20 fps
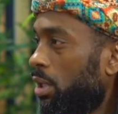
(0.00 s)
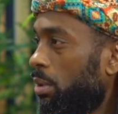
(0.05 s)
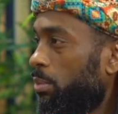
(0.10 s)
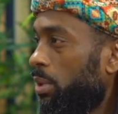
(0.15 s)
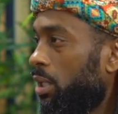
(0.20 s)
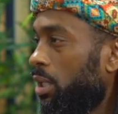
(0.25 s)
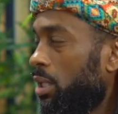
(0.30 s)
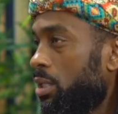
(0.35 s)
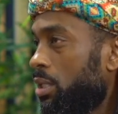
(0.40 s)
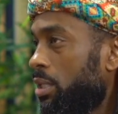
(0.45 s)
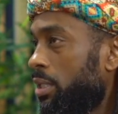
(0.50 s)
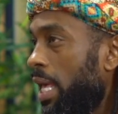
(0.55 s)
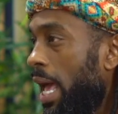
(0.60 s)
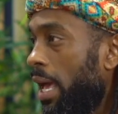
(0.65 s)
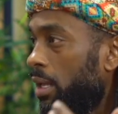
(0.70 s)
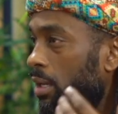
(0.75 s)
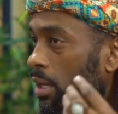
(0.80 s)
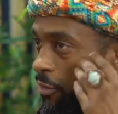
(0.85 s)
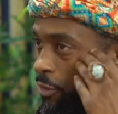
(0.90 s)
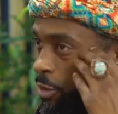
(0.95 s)
Because
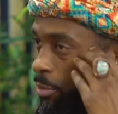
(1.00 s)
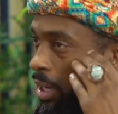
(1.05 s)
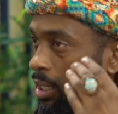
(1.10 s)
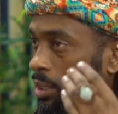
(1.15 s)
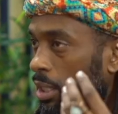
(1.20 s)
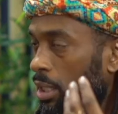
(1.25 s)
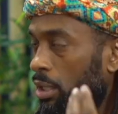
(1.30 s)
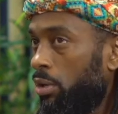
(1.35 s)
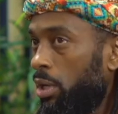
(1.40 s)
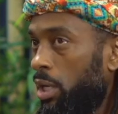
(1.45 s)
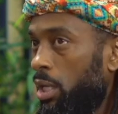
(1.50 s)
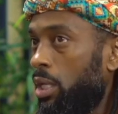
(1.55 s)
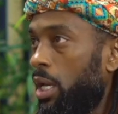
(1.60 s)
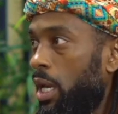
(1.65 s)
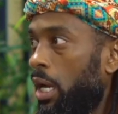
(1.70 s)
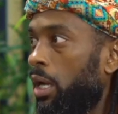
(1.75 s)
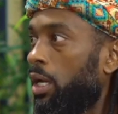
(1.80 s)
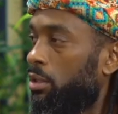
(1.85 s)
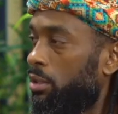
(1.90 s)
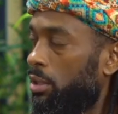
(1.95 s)
that everybody's like, okay,
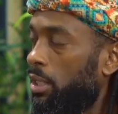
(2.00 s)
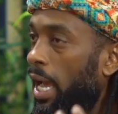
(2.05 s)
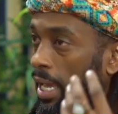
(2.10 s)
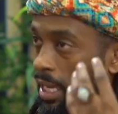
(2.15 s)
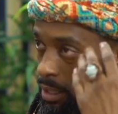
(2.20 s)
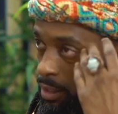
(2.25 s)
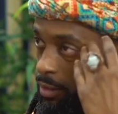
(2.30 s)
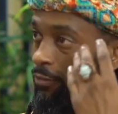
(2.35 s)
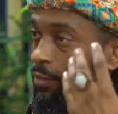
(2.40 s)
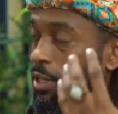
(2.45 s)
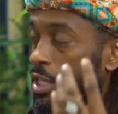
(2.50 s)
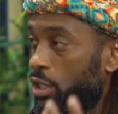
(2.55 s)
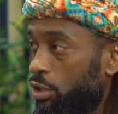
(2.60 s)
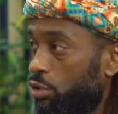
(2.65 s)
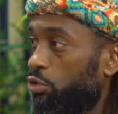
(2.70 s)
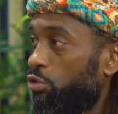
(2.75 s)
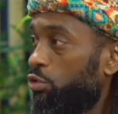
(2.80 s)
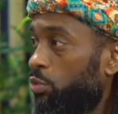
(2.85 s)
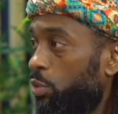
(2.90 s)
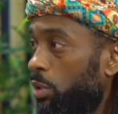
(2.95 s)
yeah, I can
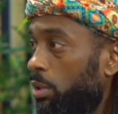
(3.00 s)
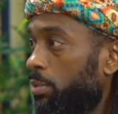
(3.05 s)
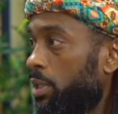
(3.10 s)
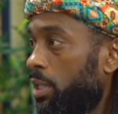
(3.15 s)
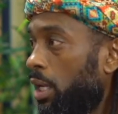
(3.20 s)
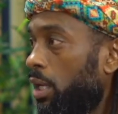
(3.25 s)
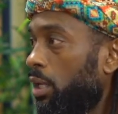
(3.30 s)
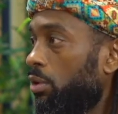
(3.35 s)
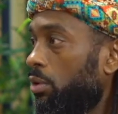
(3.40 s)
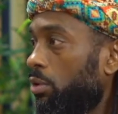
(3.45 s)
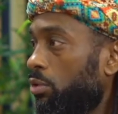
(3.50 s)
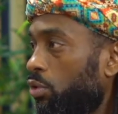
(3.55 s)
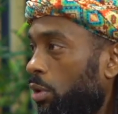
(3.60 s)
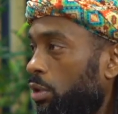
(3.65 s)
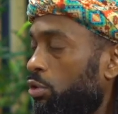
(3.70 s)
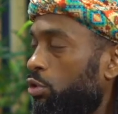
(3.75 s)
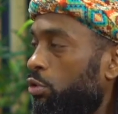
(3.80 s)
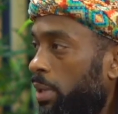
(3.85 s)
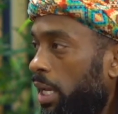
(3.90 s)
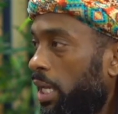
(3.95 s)
envision 2 sweet potatoes
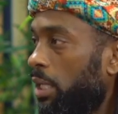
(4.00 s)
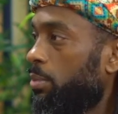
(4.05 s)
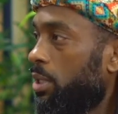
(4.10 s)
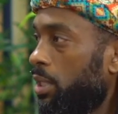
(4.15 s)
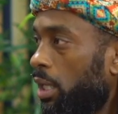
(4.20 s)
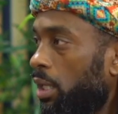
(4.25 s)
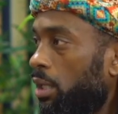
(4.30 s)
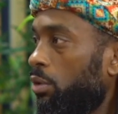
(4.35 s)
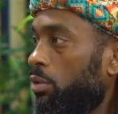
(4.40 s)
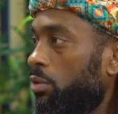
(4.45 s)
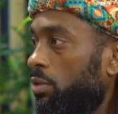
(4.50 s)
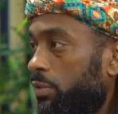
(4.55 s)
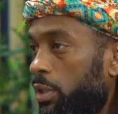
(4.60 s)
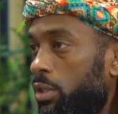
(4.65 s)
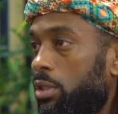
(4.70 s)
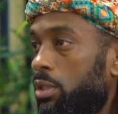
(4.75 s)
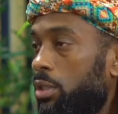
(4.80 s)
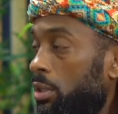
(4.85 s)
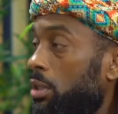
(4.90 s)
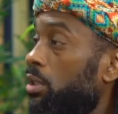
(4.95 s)
or 2 baked potatoes
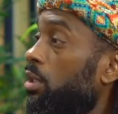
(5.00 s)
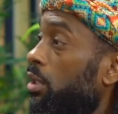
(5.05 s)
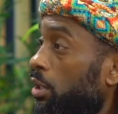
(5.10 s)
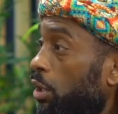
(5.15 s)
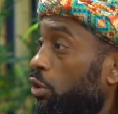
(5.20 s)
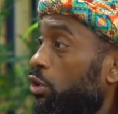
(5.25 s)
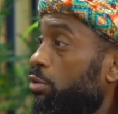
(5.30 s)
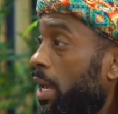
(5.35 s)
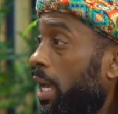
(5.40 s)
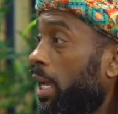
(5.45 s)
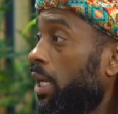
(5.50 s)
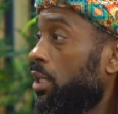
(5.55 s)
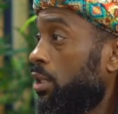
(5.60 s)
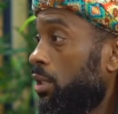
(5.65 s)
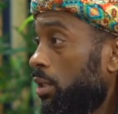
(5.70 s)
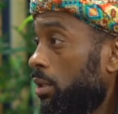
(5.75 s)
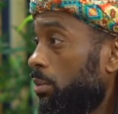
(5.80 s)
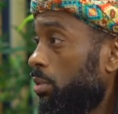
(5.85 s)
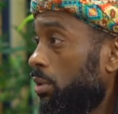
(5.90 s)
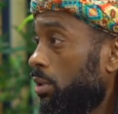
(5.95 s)
versus those bag of
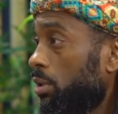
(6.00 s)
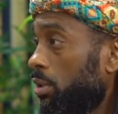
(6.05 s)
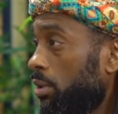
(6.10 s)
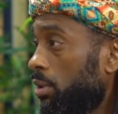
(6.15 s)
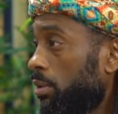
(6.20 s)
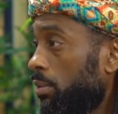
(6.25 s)
chips.